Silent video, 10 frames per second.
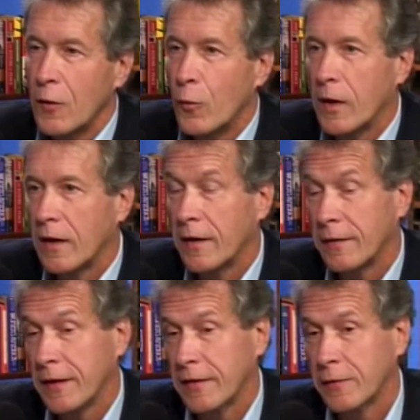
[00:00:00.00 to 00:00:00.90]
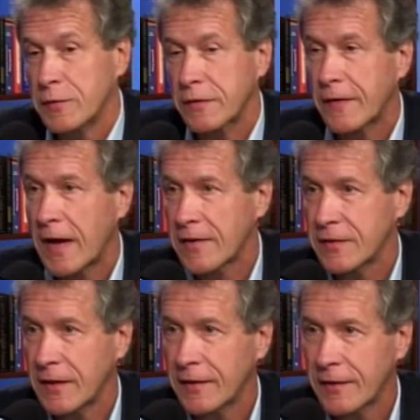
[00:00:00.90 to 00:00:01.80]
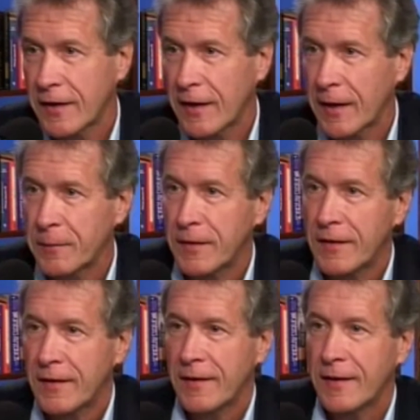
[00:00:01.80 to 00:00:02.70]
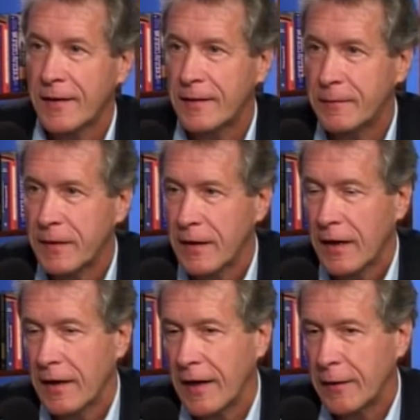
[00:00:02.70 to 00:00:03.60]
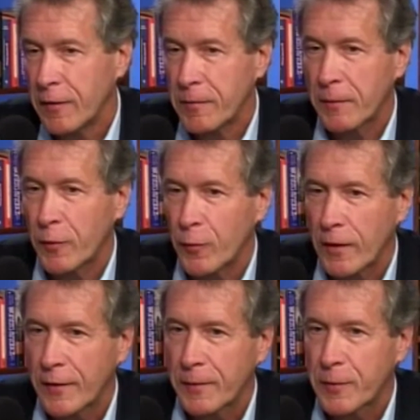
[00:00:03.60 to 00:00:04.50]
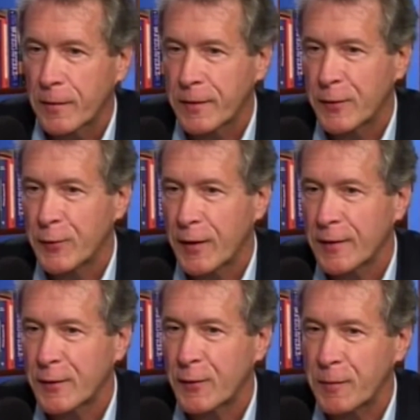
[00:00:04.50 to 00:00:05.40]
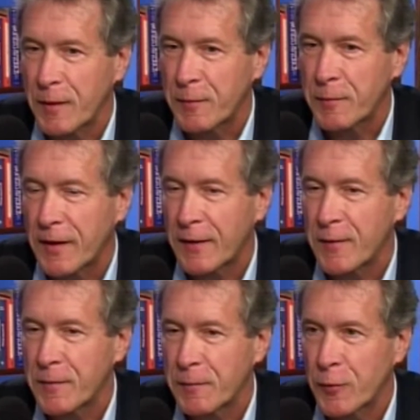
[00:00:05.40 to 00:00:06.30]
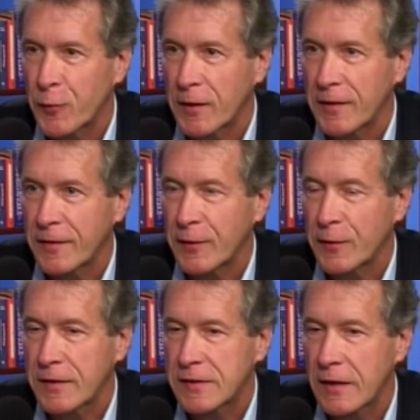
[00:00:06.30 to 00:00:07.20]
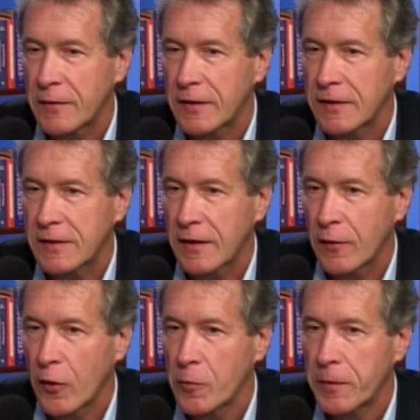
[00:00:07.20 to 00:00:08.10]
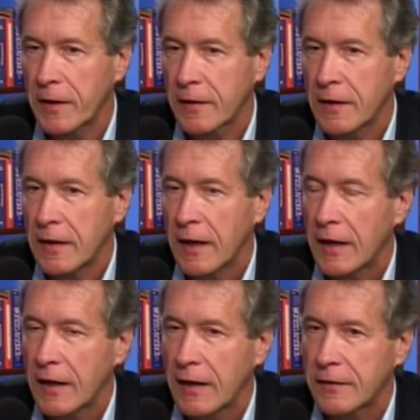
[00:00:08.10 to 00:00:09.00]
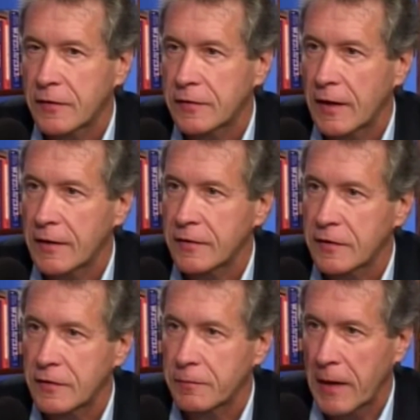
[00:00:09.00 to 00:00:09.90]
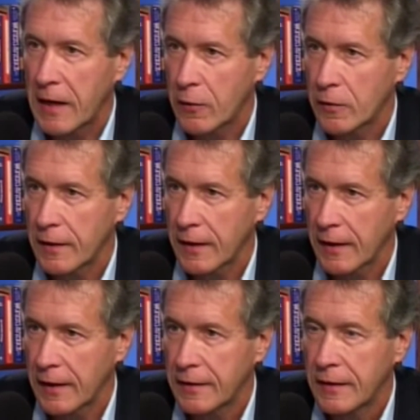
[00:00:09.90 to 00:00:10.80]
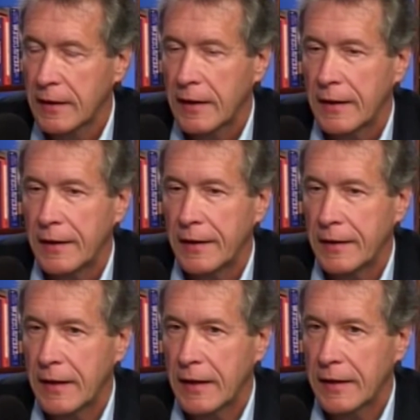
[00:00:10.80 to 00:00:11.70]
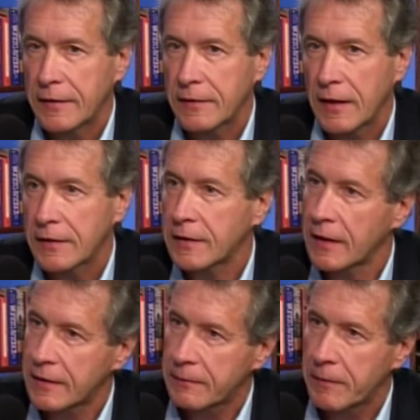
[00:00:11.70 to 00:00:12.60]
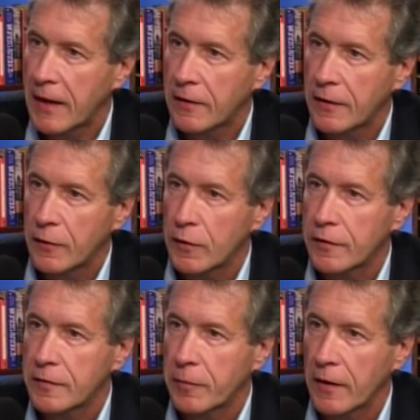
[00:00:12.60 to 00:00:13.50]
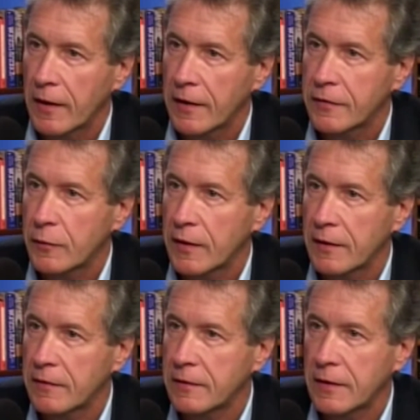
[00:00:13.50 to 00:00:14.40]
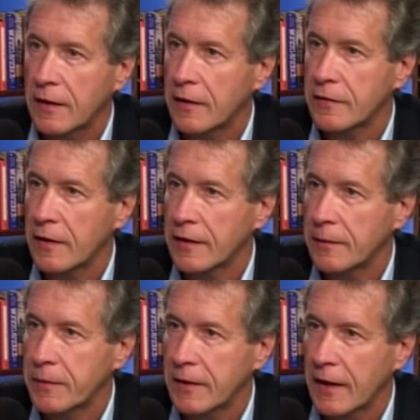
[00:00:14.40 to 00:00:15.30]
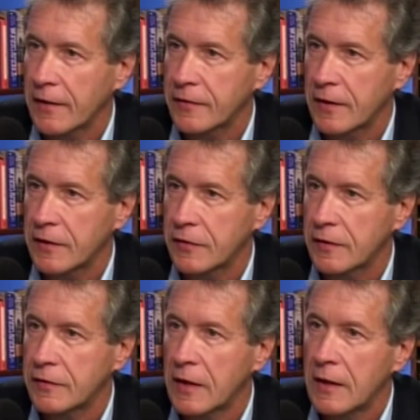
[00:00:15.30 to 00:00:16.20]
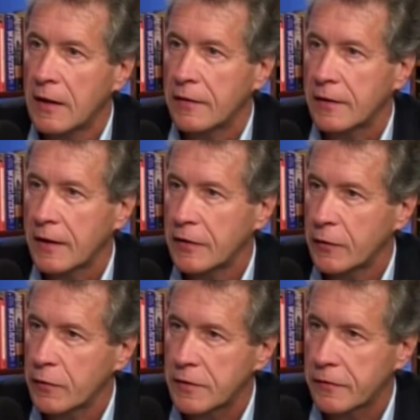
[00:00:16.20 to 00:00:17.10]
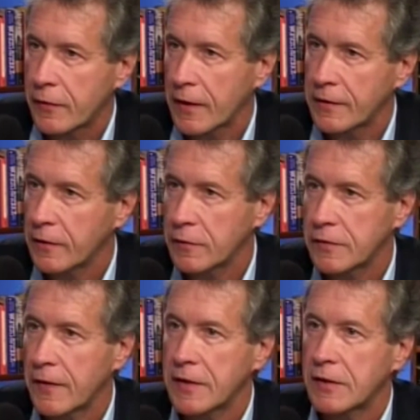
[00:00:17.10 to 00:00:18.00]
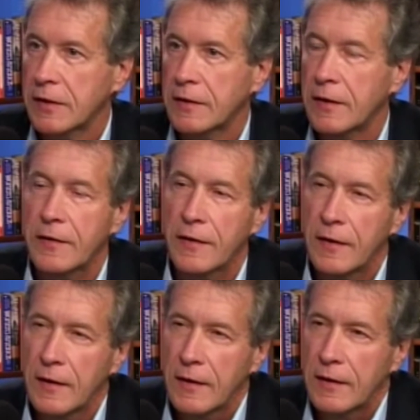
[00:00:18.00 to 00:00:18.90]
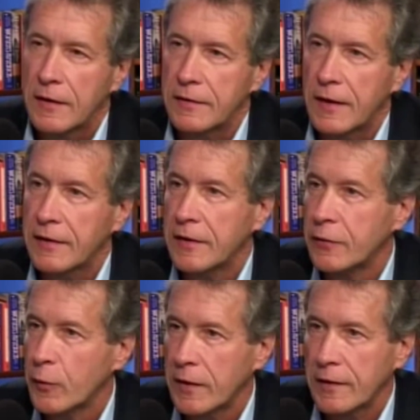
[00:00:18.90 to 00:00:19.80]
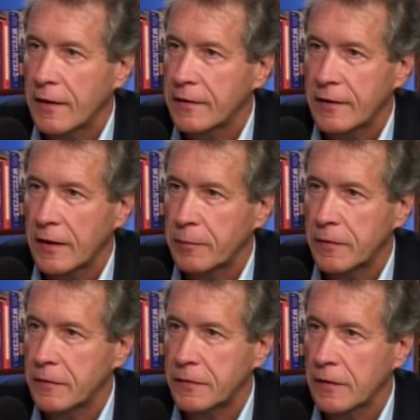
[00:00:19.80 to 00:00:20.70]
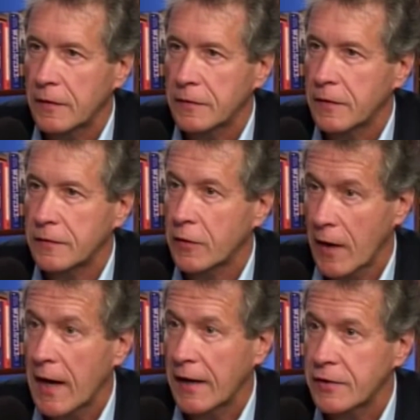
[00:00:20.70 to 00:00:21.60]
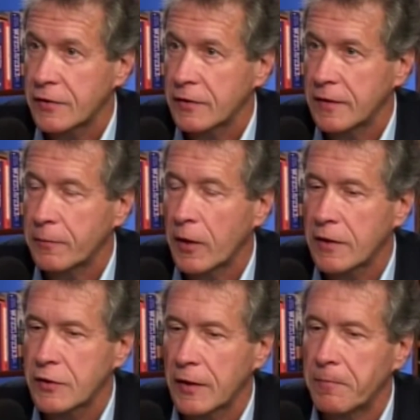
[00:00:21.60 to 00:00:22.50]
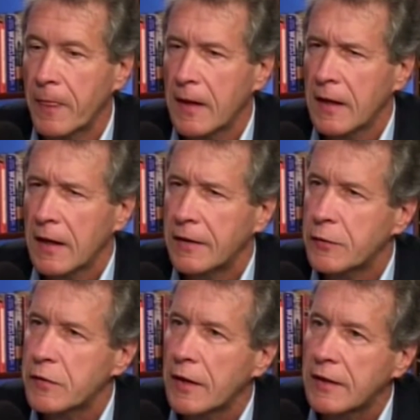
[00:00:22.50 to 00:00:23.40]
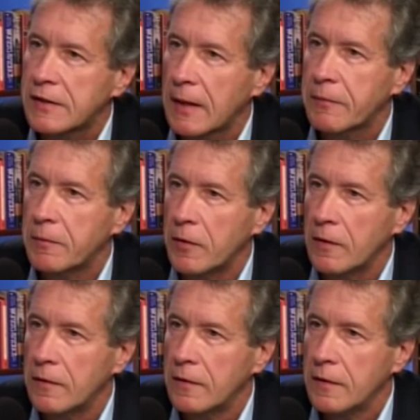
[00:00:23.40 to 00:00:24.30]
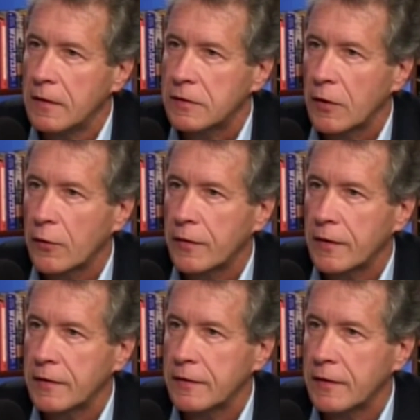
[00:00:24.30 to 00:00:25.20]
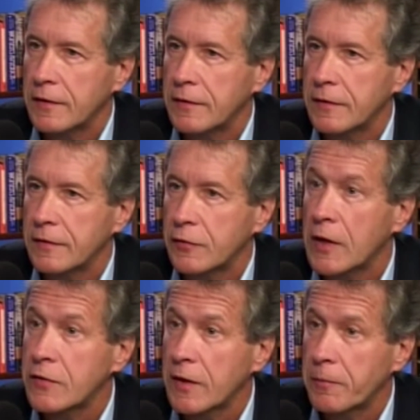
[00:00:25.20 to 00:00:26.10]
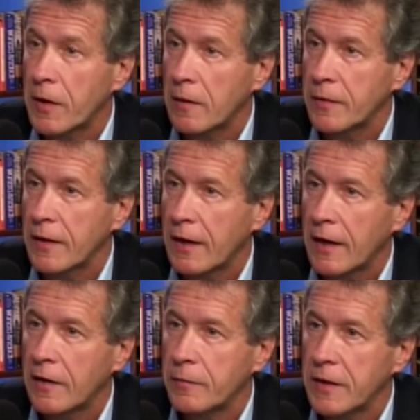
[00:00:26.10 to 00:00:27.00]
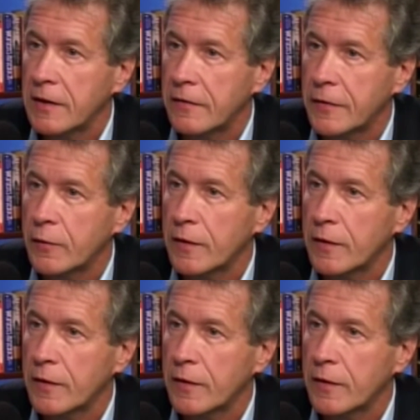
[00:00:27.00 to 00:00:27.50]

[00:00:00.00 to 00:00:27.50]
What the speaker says: Well, yes, it was a fascinating time. I remember well, you're probably too young to remember, I remember well in the early 70s how OPEC exercised this power it had and cut back on oil supplies. We had cars lined up at gas stations. The country was afraid that it was facing another 1929 type of crash, depression, and this was unacceptable. So the Treasury Department hired me and a few